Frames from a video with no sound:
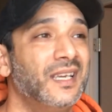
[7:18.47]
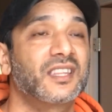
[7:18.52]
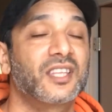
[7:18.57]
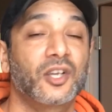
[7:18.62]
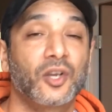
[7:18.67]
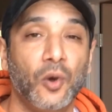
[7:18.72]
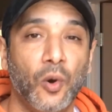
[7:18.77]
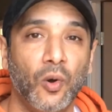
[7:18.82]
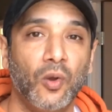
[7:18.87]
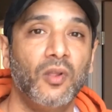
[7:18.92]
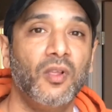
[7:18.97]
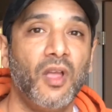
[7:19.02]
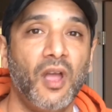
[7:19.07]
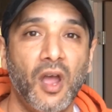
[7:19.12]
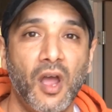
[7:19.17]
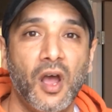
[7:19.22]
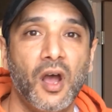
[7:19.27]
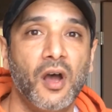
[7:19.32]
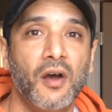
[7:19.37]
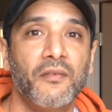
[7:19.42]
The goal
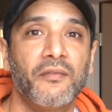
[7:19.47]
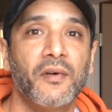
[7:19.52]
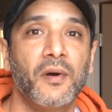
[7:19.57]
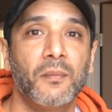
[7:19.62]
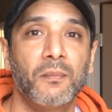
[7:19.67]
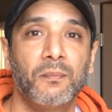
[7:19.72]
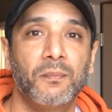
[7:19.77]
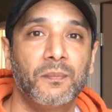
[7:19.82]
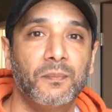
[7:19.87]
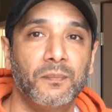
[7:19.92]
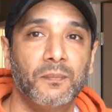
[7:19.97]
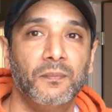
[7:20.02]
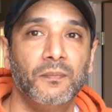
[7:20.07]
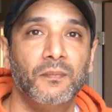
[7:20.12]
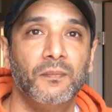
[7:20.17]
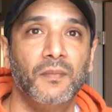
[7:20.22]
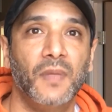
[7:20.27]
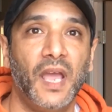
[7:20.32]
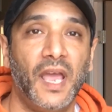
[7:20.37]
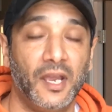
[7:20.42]
of
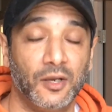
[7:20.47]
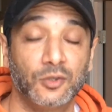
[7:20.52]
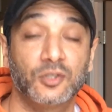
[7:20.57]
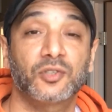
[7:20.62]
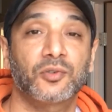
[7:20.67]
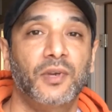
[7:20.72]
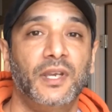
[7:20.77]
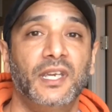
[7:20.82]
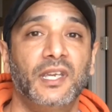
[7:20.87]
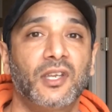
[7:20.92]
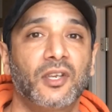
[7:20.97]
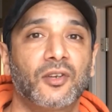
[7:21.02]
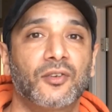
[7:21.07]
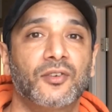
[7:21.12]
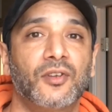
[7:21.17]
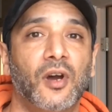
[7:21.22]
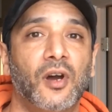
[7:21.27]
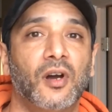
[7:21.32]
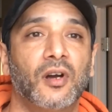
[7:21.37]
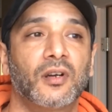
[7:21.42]
house training your
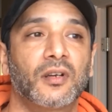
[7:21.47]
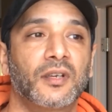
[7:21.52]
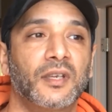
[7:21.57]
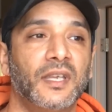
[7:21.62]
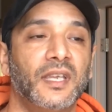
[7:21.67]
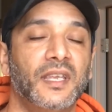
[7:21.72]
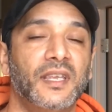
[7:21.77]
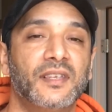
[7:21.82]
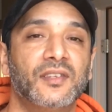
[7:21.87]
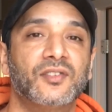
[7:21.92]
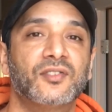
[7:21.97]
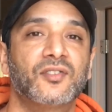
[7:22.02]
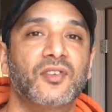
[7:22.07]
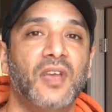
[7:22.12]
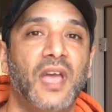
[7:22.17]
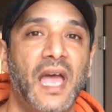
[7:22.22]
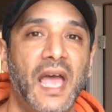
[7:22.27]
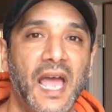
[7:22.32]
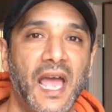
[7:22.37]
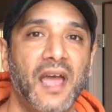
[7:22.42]
dog is
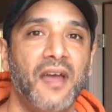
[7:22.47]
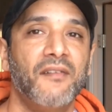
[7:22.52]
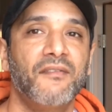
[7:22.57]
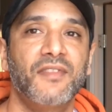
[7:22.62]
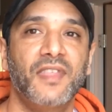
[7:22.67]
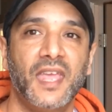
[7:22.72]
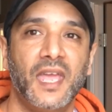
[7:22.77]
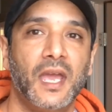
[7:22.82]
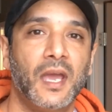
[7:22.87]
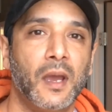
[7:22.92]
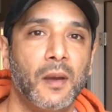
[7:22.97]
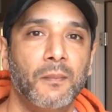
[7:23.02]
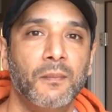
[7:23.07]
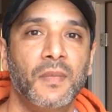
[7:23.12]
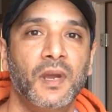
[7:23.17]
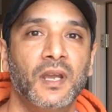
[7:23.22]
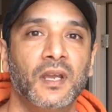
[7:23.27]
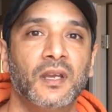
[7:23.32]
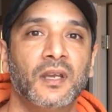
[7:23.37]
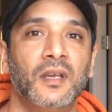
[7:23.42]
to have them